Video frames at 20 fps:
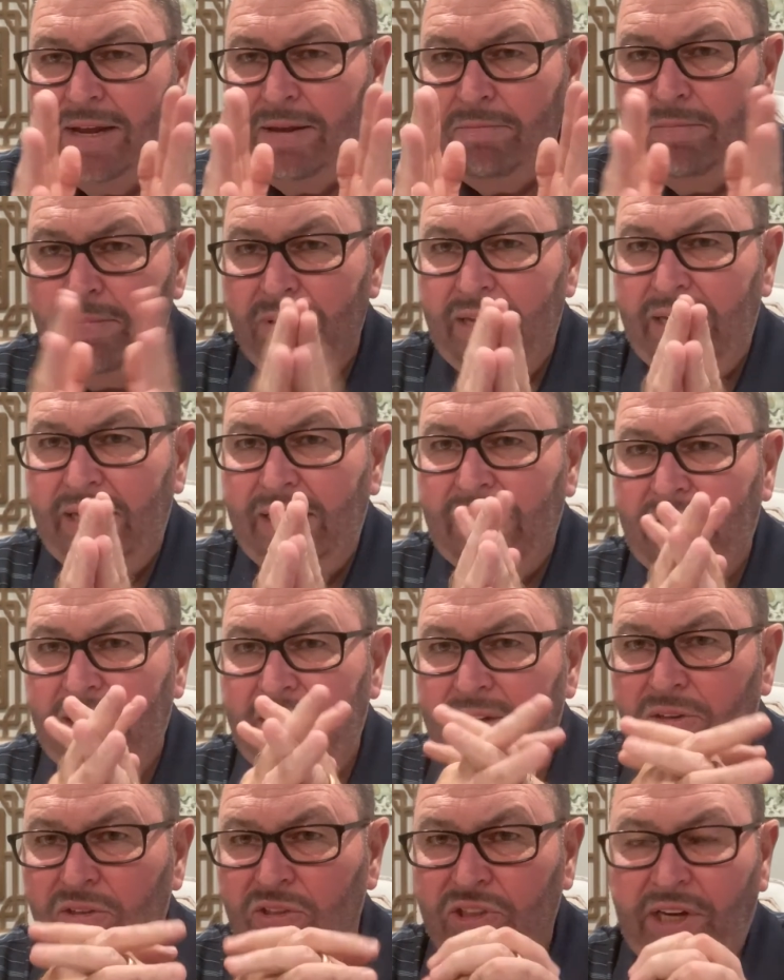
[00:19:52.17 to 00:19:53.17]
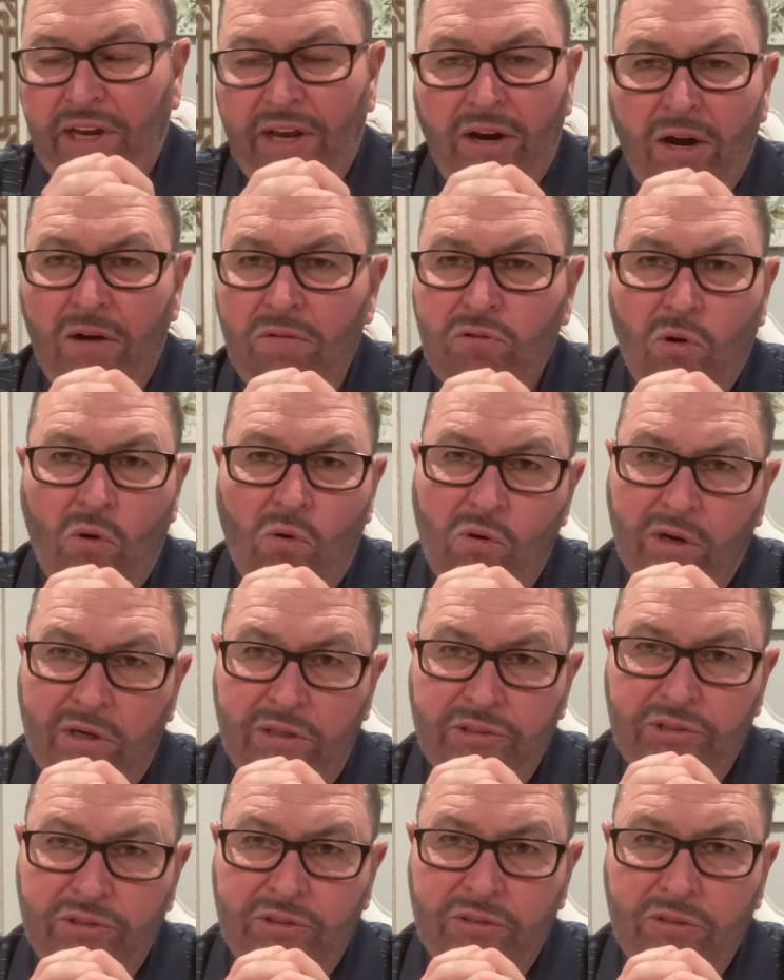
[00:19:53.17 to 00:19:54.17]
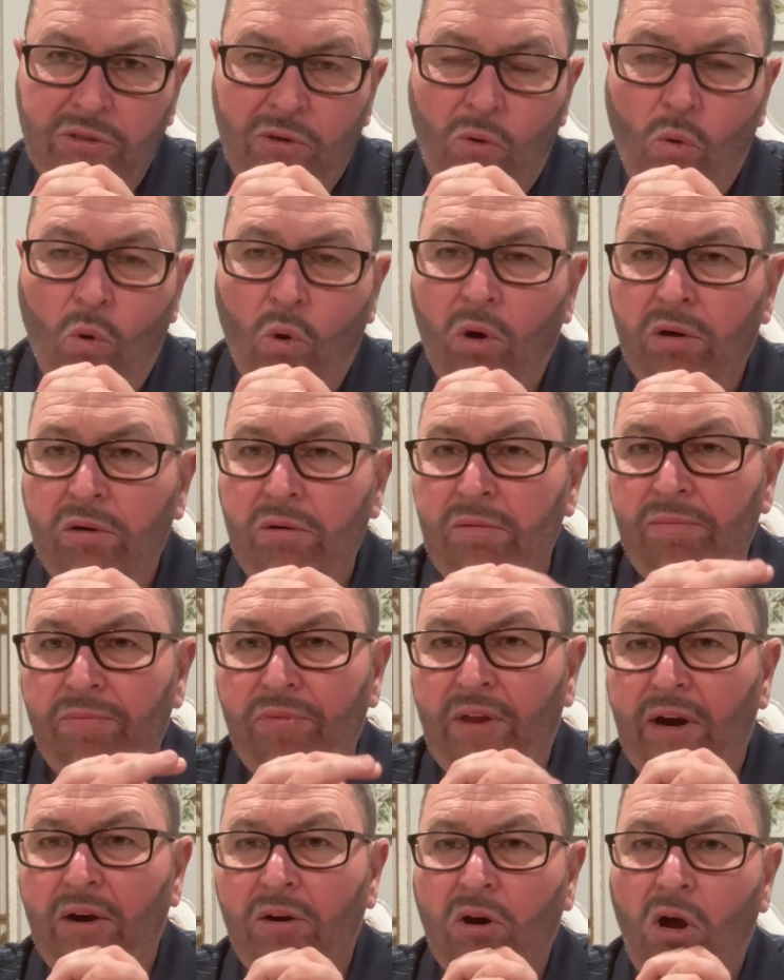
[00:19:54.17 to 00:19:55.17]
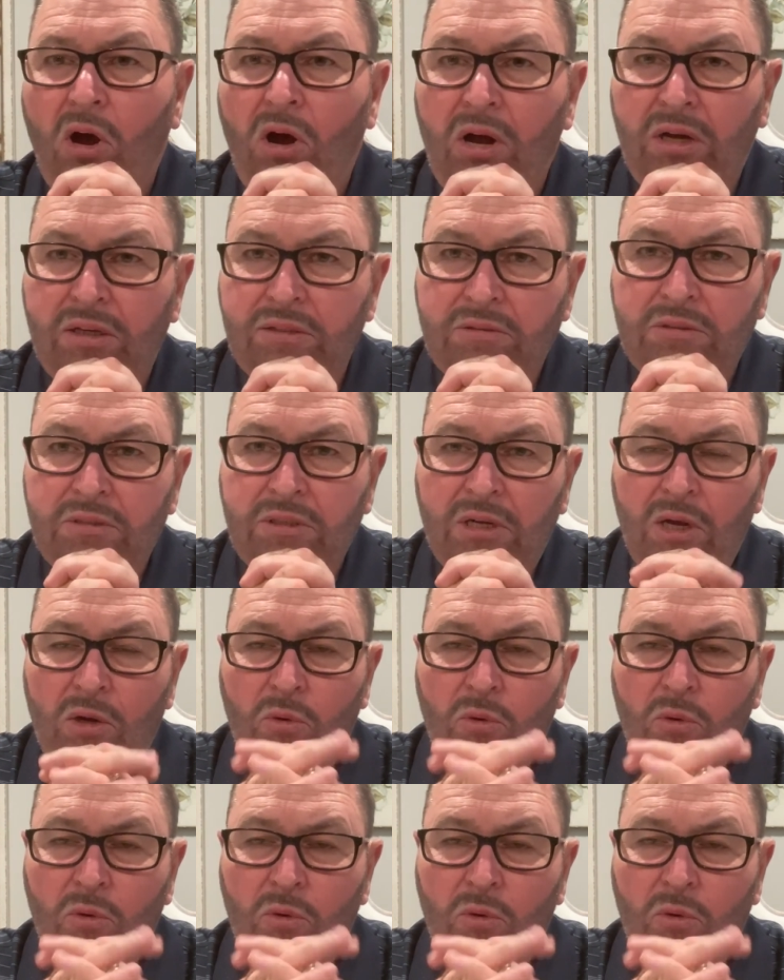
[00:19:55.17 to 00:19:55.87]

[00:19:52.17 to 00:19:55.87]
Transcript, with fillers: many leaders get off course or they're caught